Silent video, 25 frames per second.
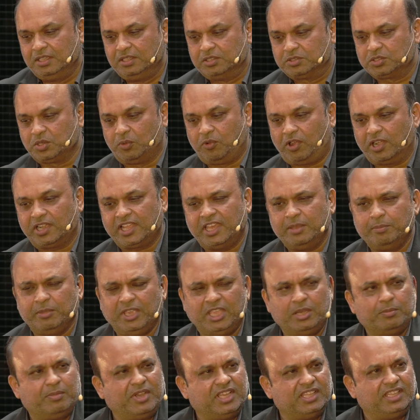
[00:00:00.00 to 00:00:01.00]
So what I
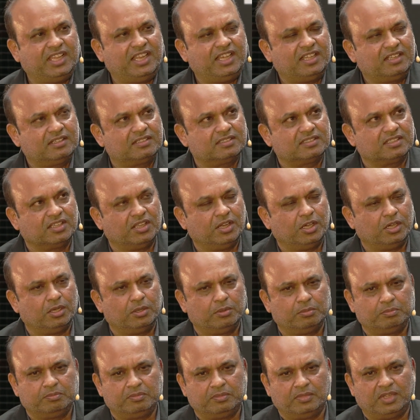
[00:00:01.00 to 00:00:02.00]
mean by that, you
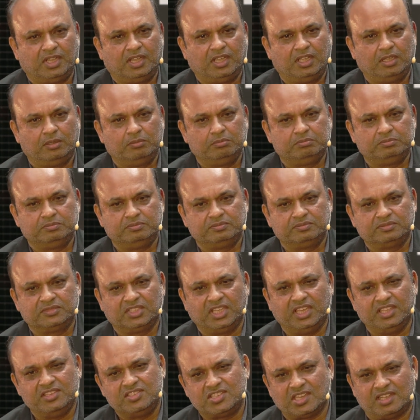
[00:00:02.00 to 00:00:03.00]
know, uh,
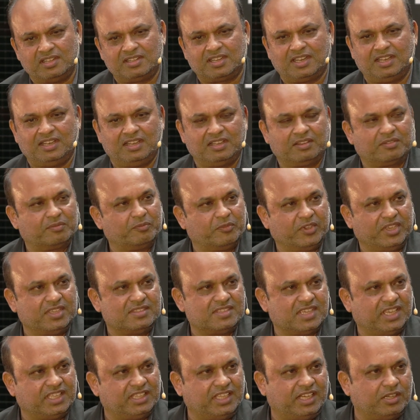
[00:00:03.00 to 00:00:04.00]
in general we
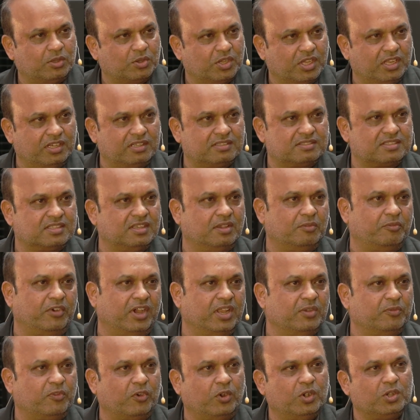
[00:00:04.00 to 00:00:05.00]
say that okay, it's
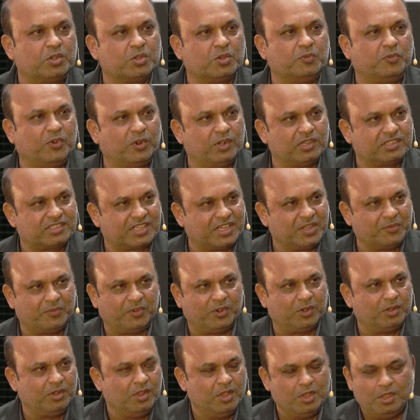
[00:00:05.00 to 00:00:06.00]
one fold, two fold, three
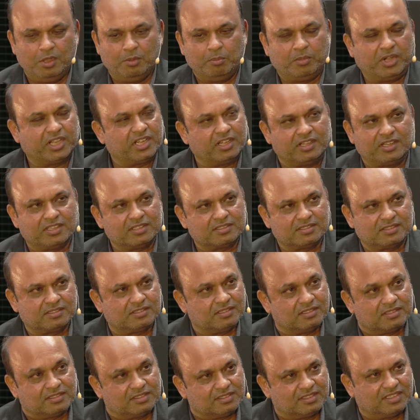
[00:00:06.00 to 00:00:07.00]
fold, but it is
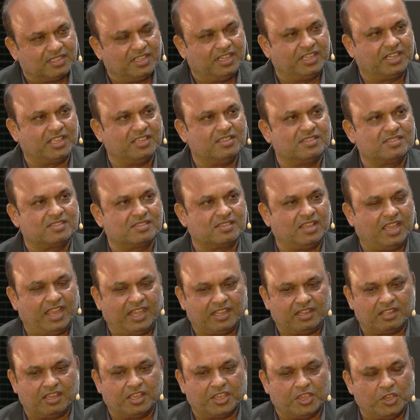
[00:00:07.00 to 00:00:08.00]
it is
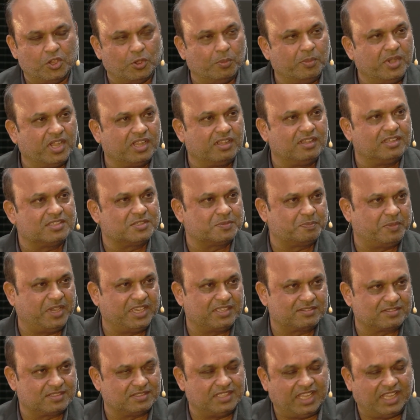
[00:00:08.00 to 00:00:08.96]
at a humongous pace.